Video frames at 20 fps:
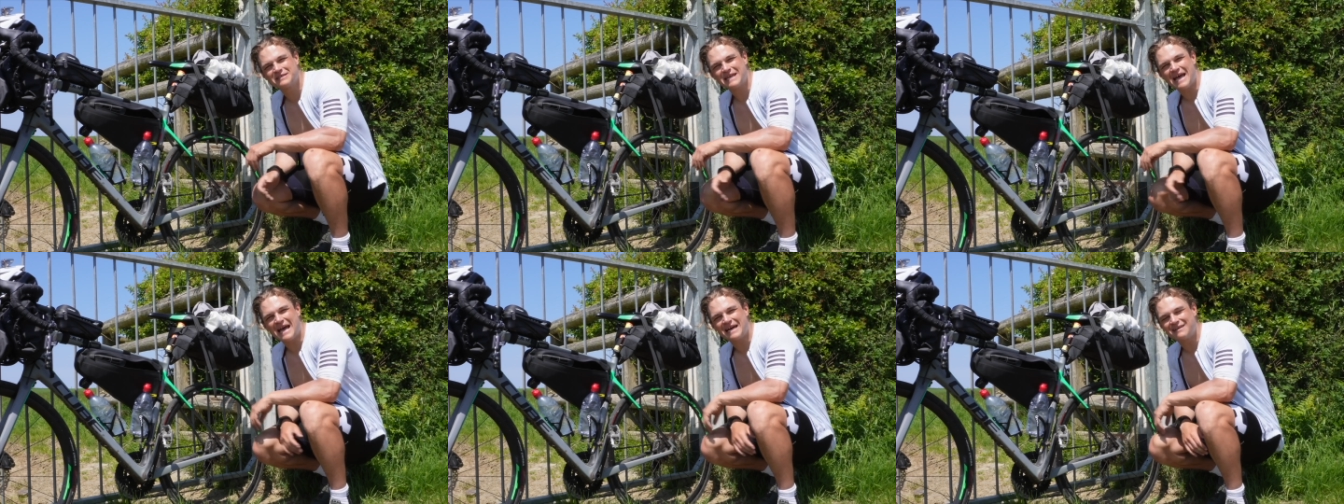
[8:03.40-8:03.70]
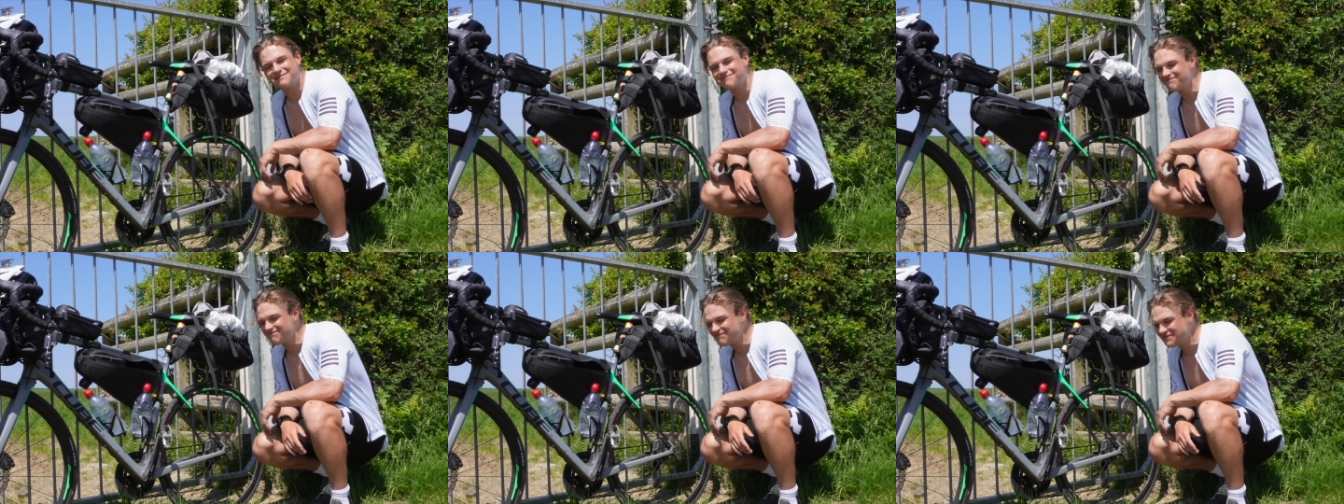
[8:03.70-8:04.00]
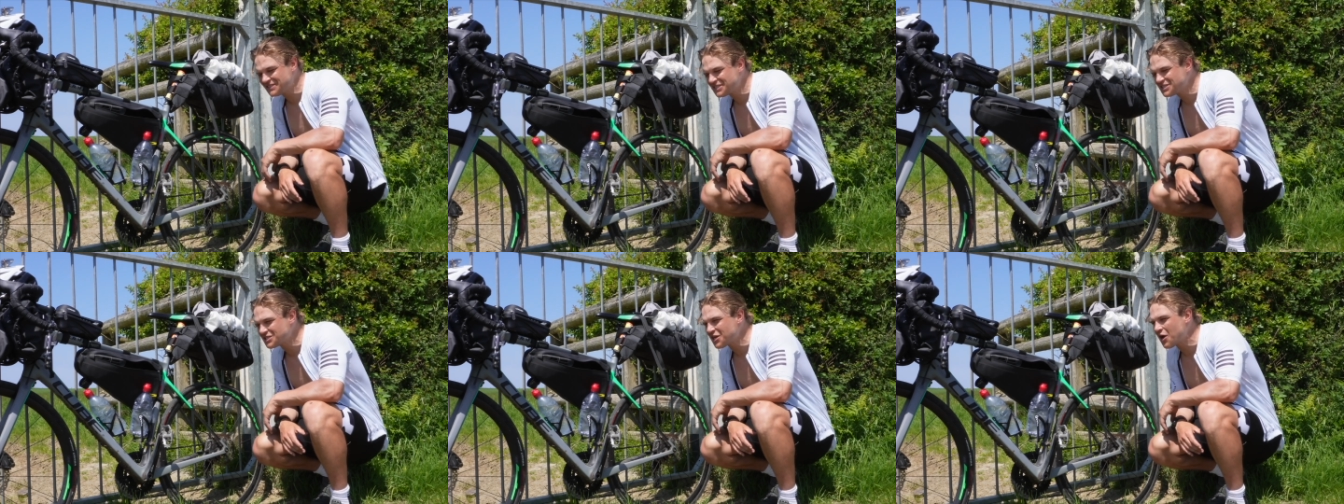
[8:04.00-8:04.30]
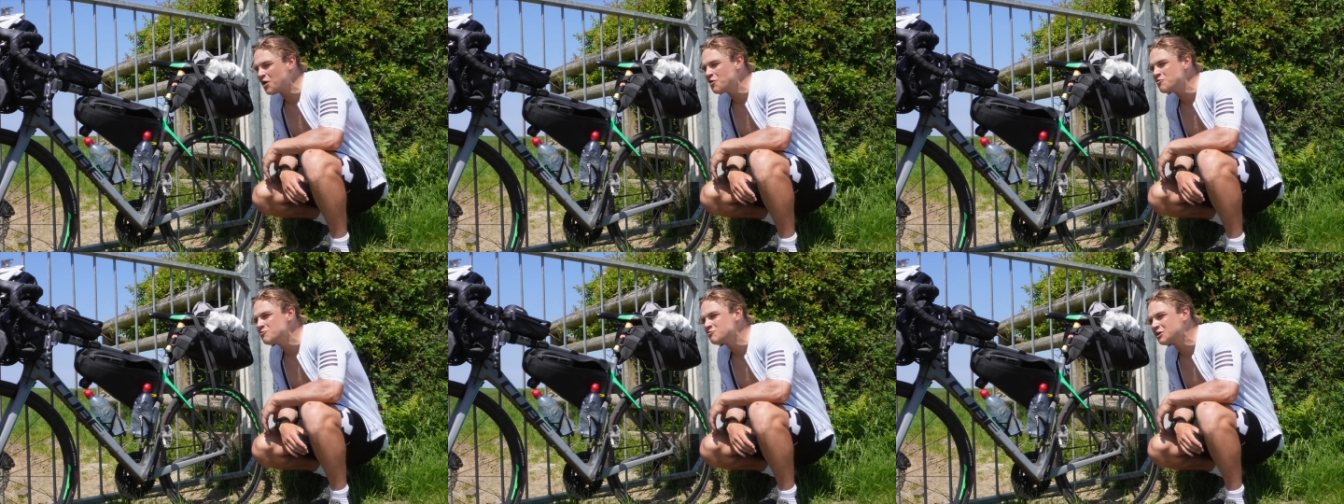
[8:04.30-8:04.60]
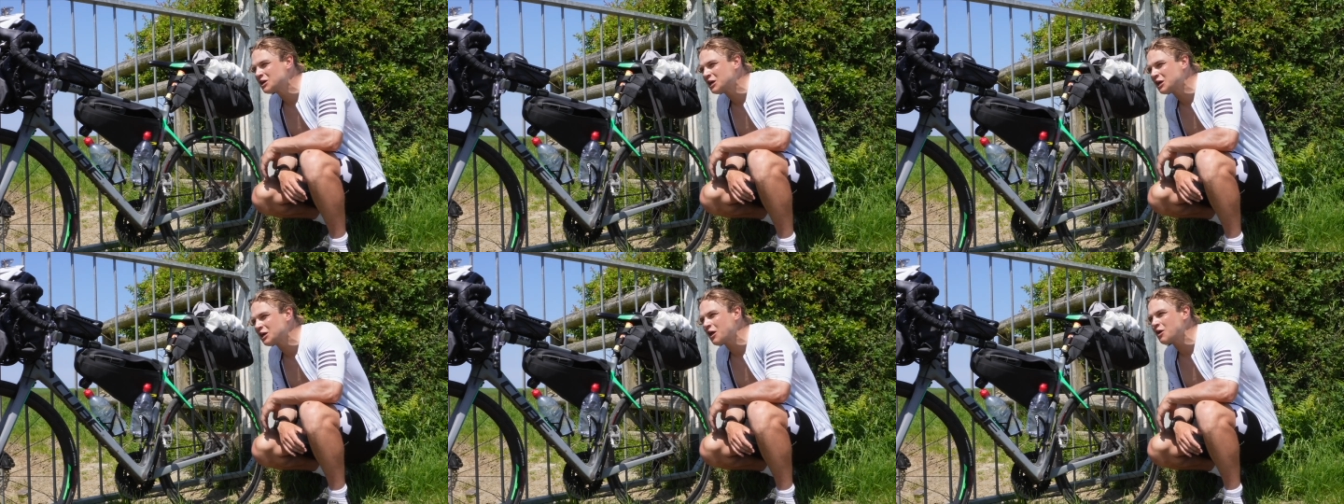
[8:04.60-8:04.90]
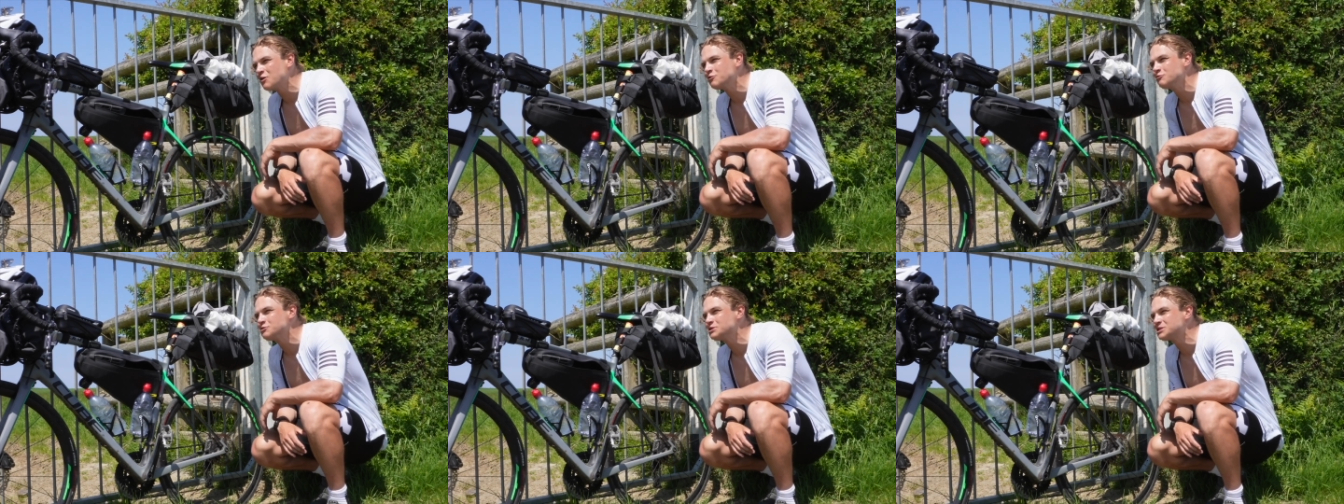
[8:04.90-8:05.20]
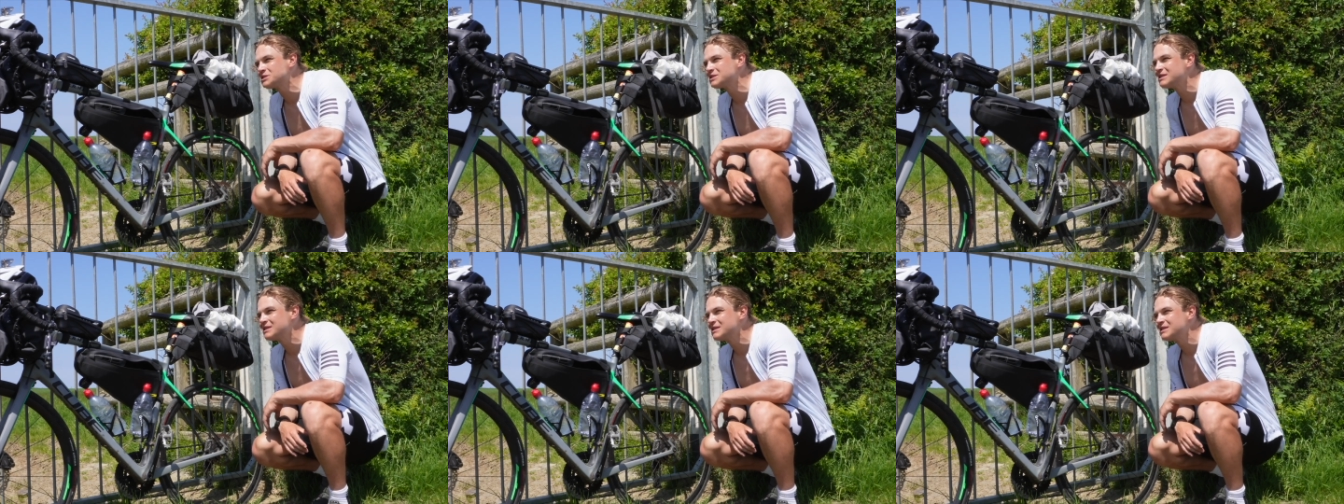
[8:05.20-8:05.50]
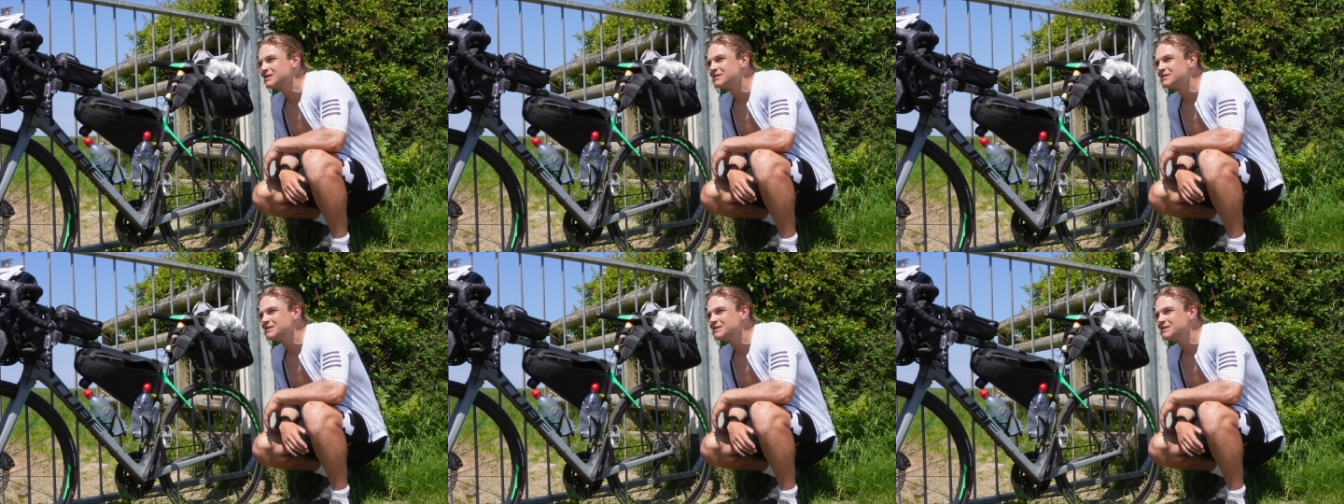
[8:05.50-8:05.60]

out. So close,